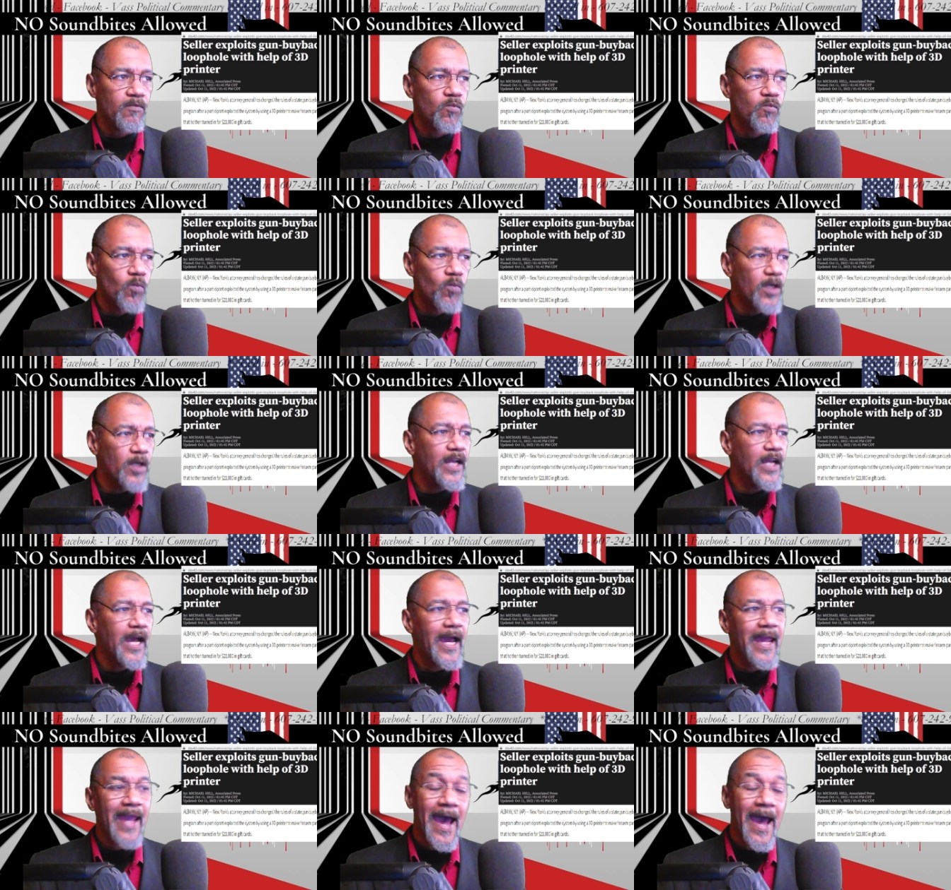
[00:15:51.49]
one
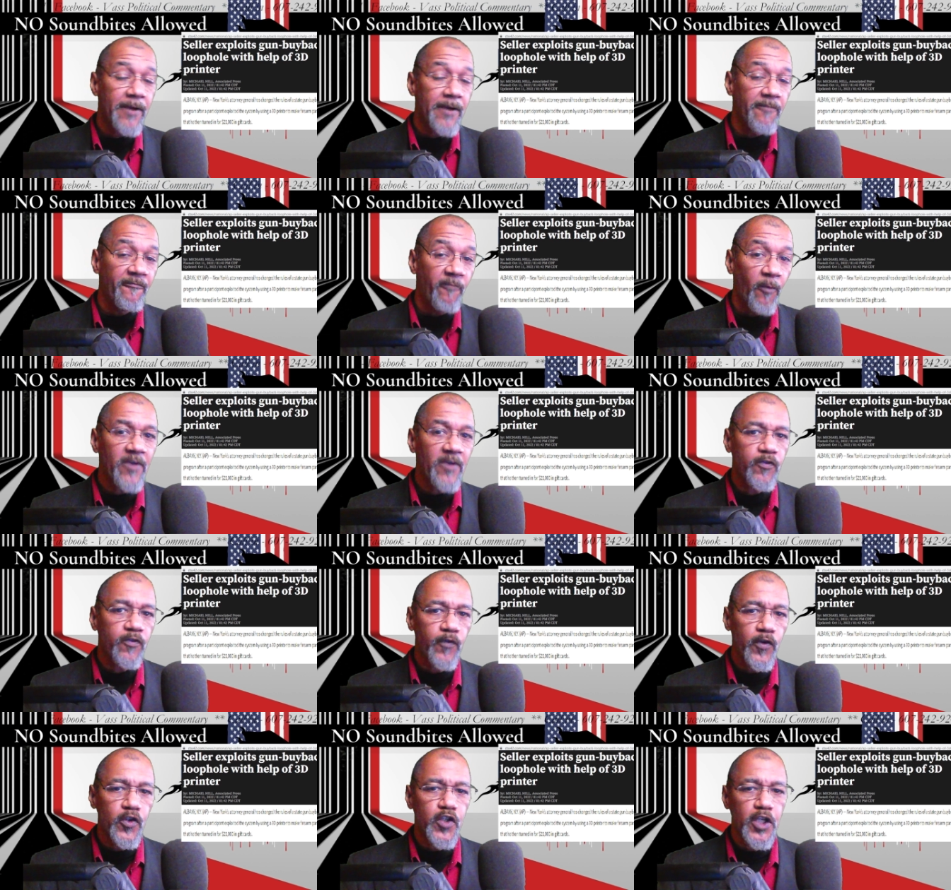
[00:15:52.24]
guy out of West
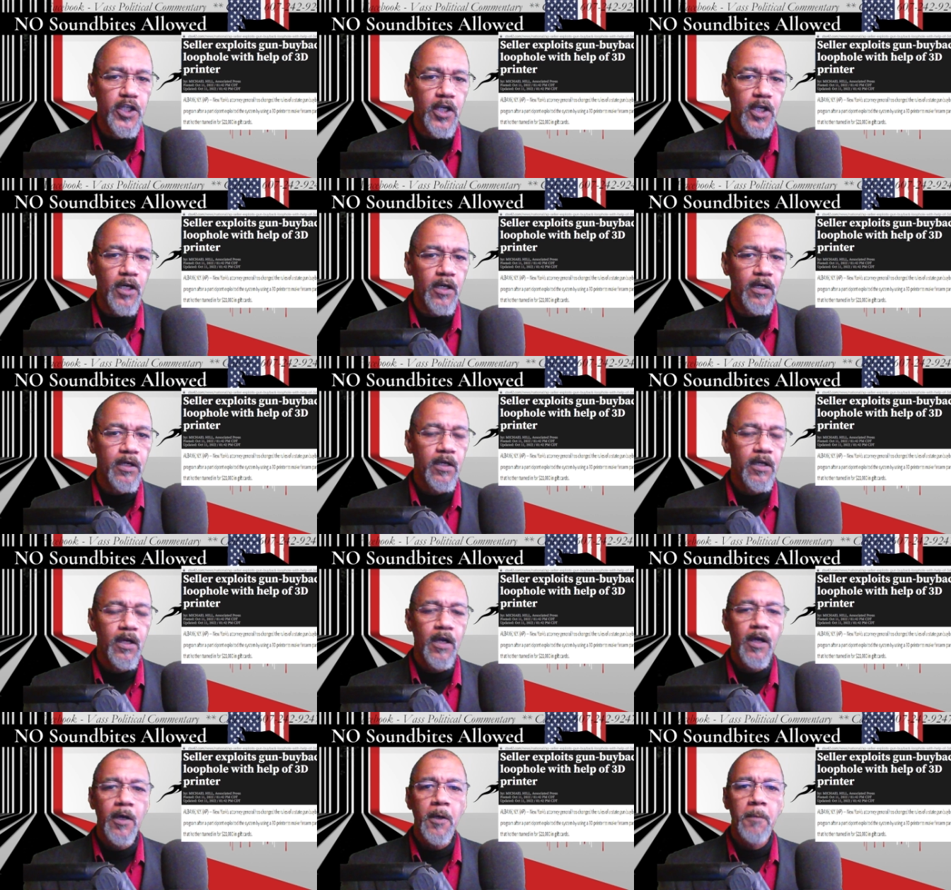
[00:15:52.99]
Virginia
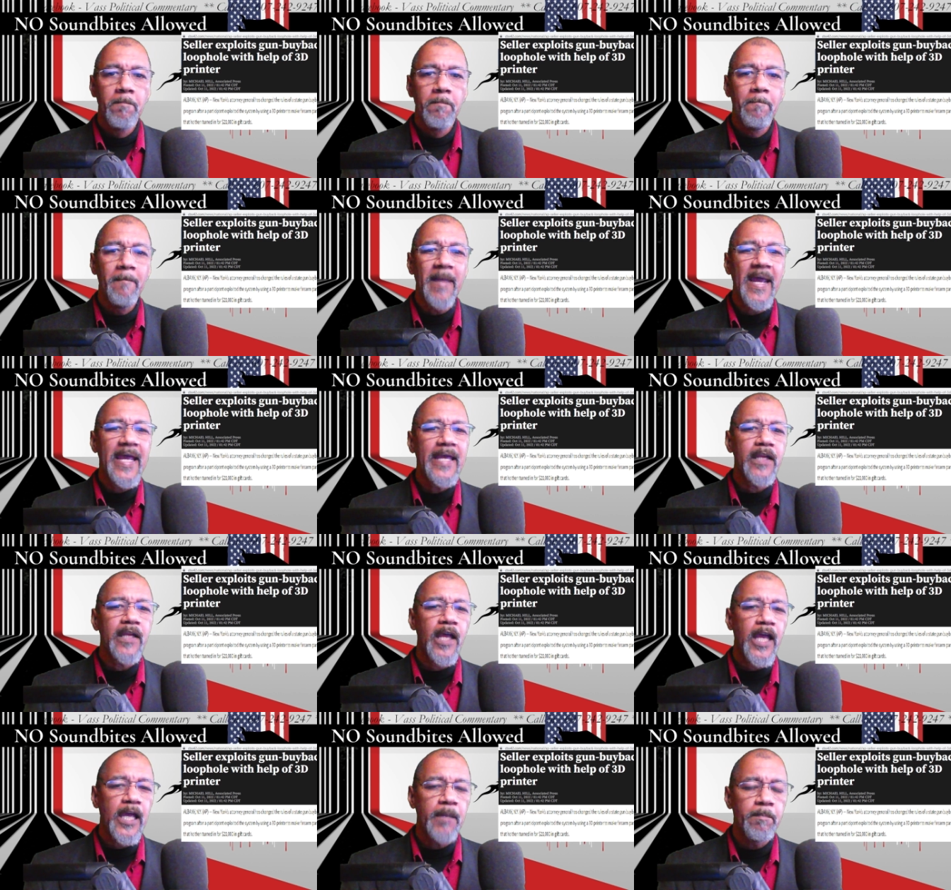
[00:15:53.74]
made
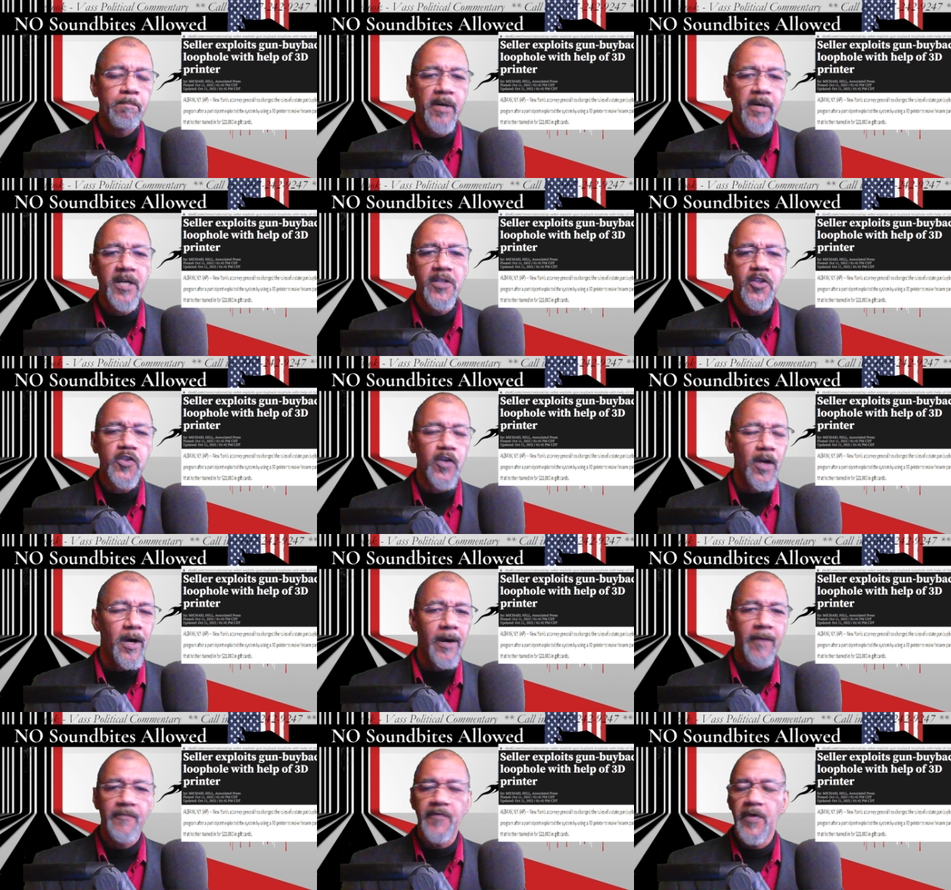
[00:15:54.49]
a bunch
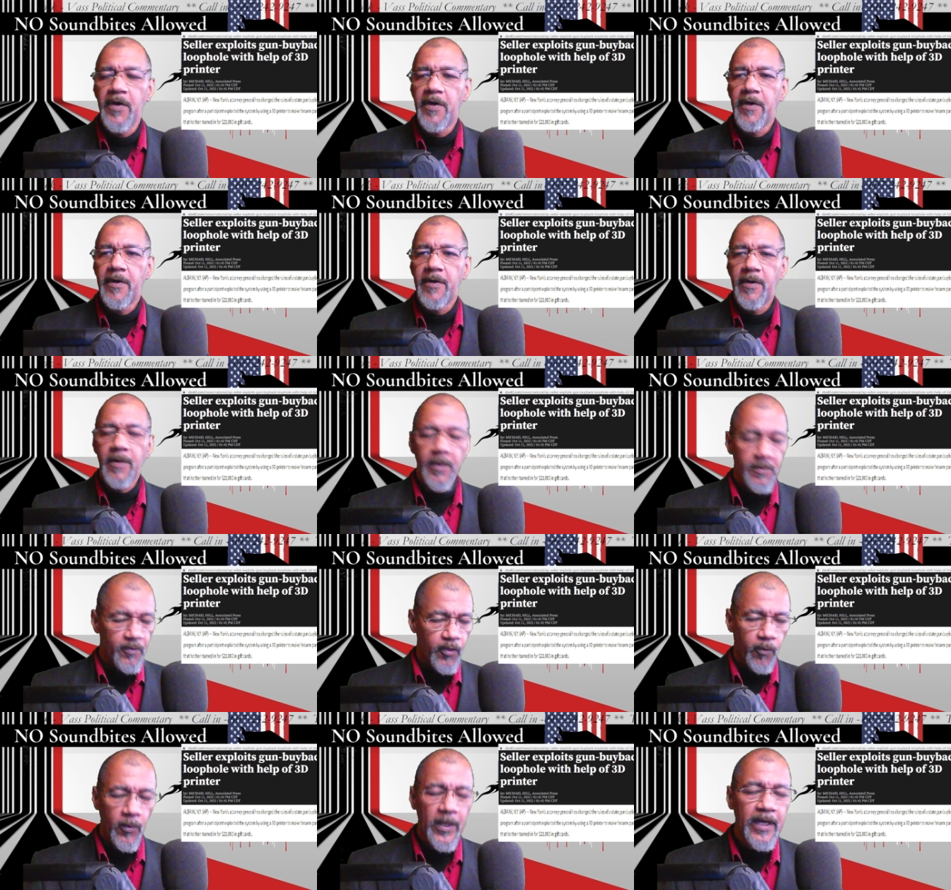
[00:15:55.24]
of
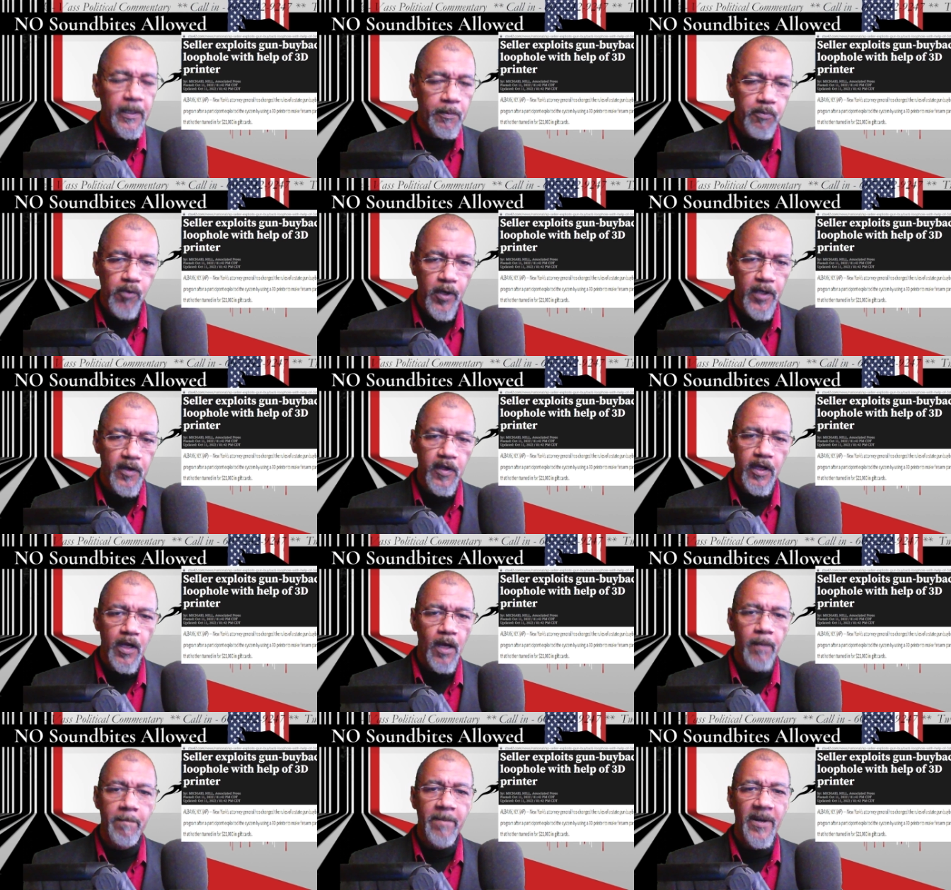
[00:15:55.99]
3D uh, printed
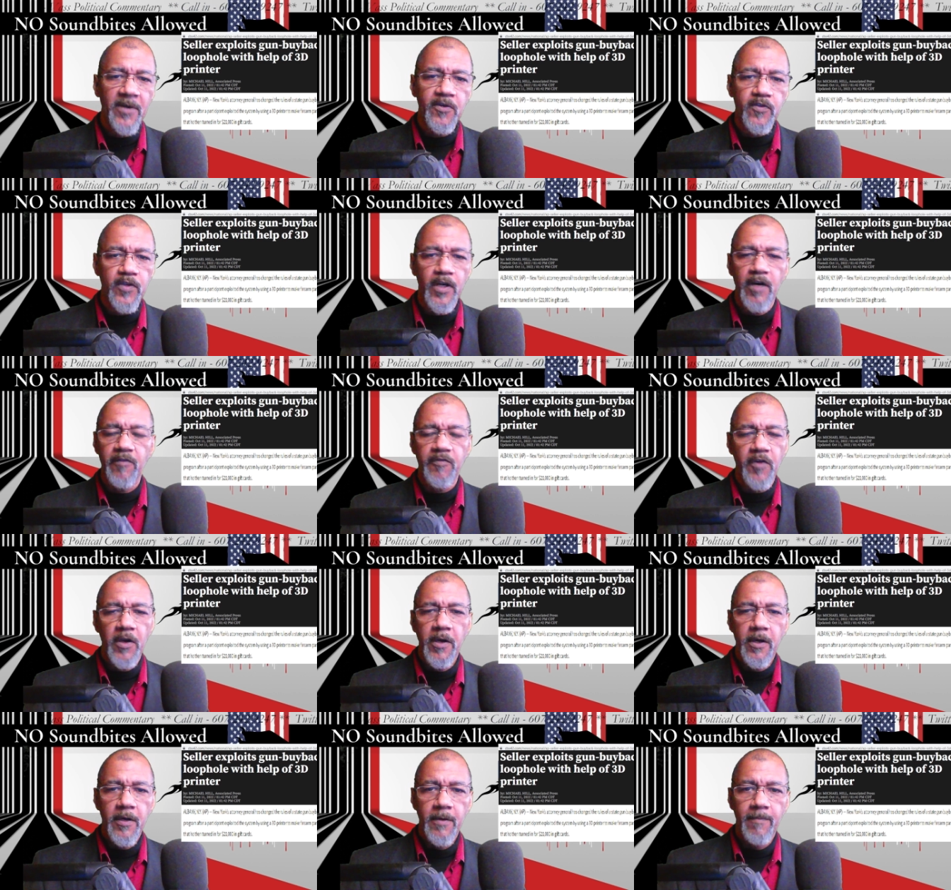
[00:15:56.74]
a bunch of
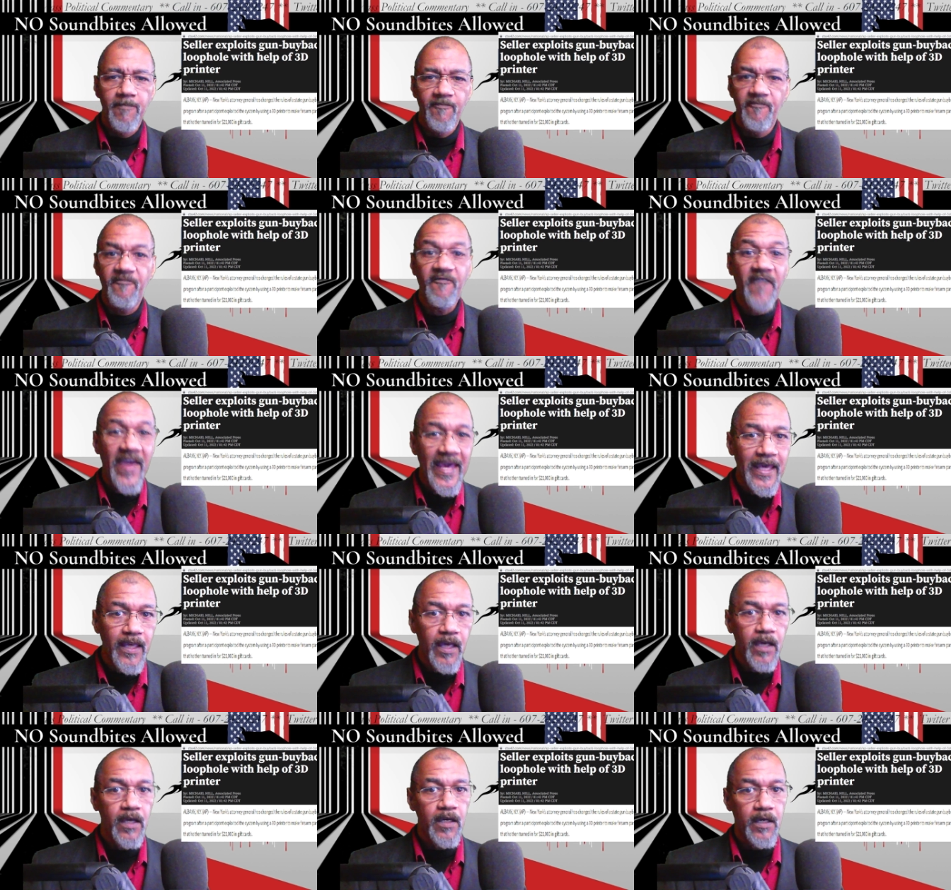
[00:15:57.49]

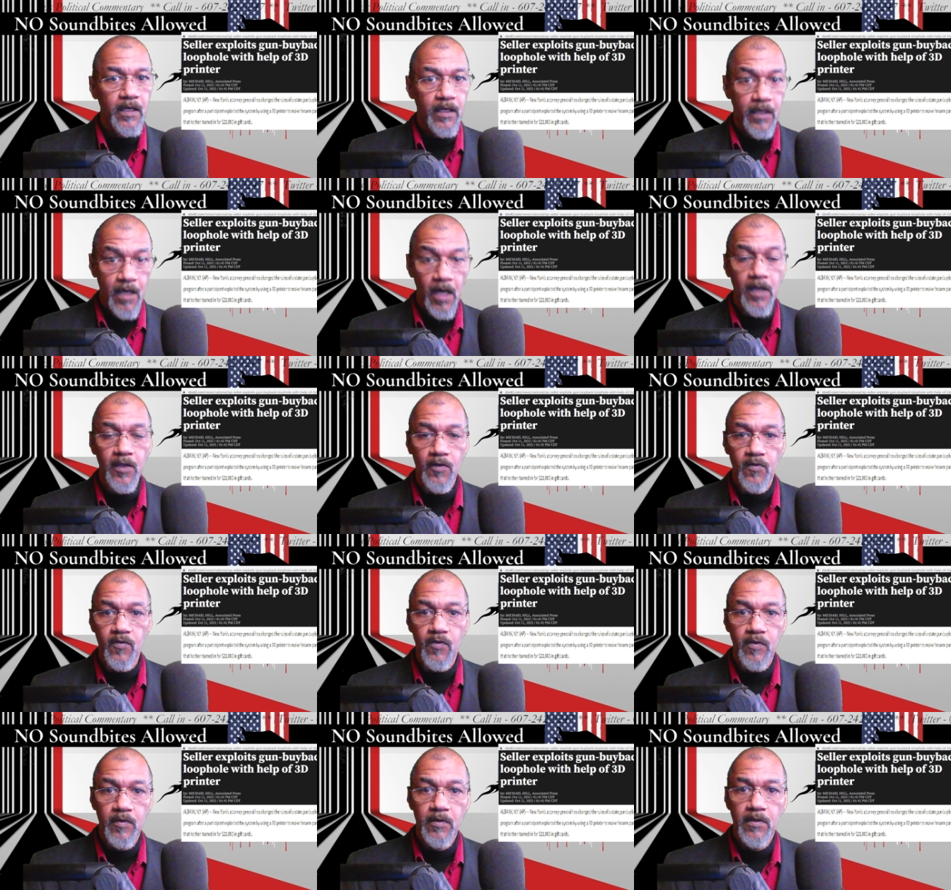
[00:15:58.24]
fake
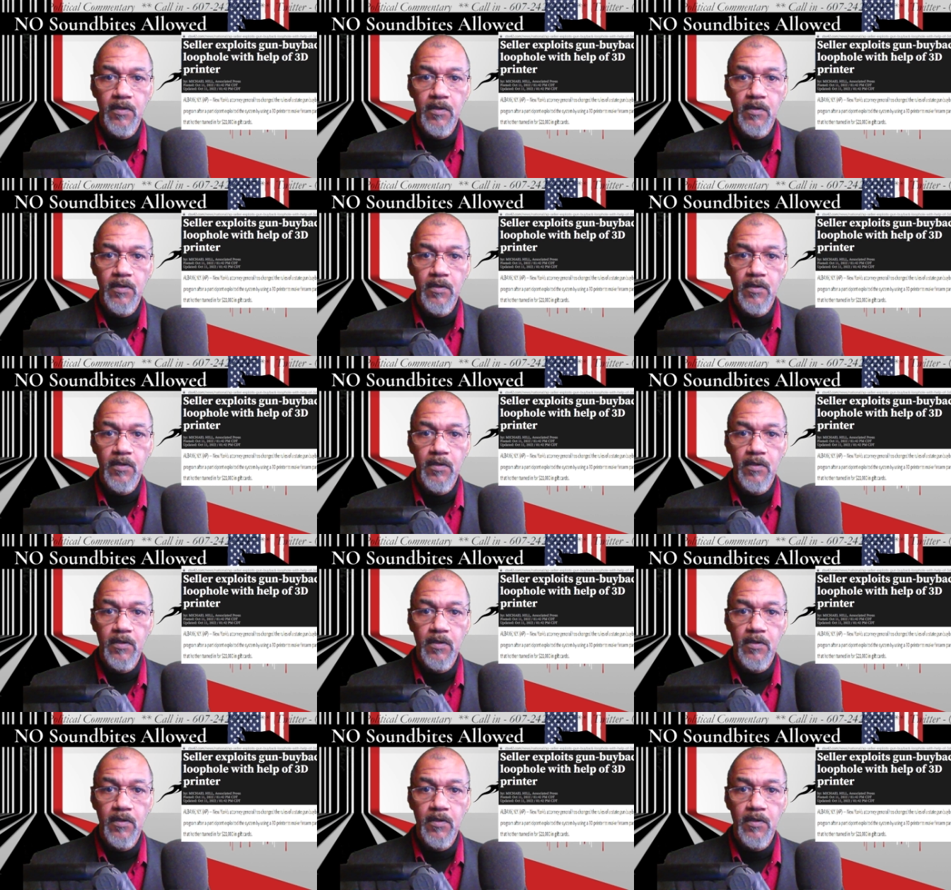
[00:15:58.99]
guns,